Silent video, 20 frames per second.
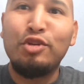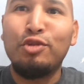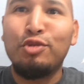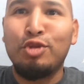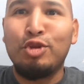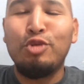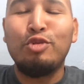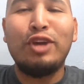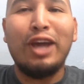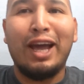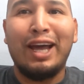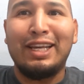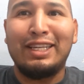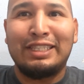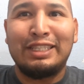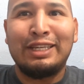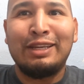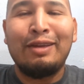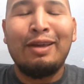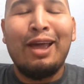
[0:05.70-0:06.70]
do you
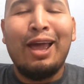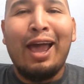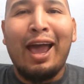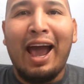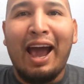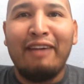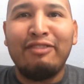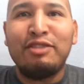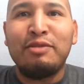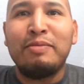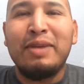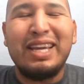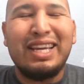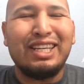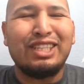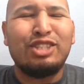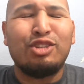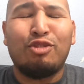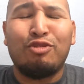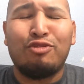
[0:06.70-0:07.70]
guys have to
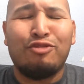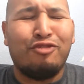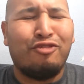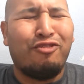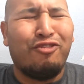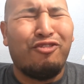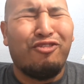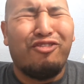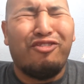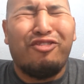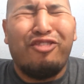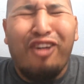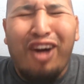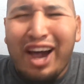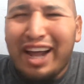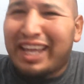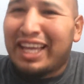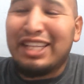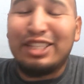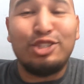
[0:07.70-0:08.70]
make it so
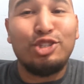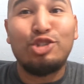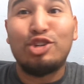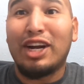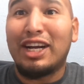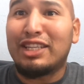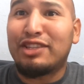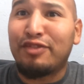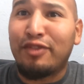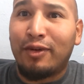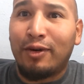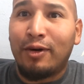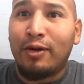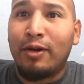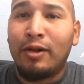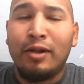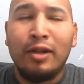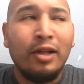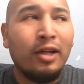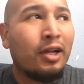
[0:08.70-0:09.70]
fucking stressful?
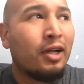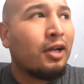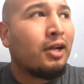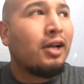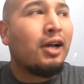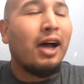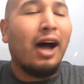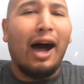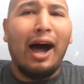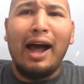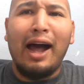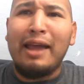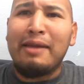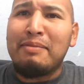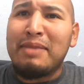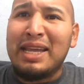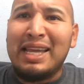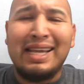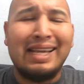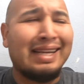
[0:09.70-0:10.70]
I
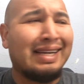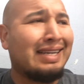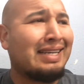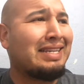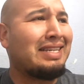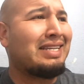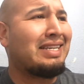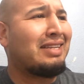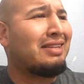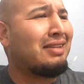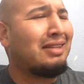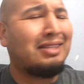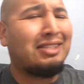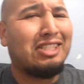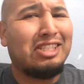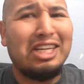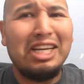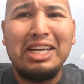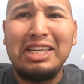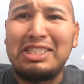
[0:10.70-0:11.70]
mean,
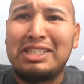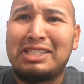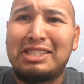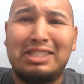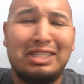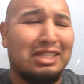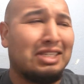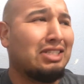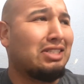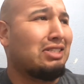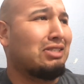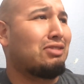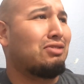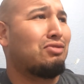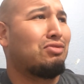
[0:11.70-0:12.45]
Jesus.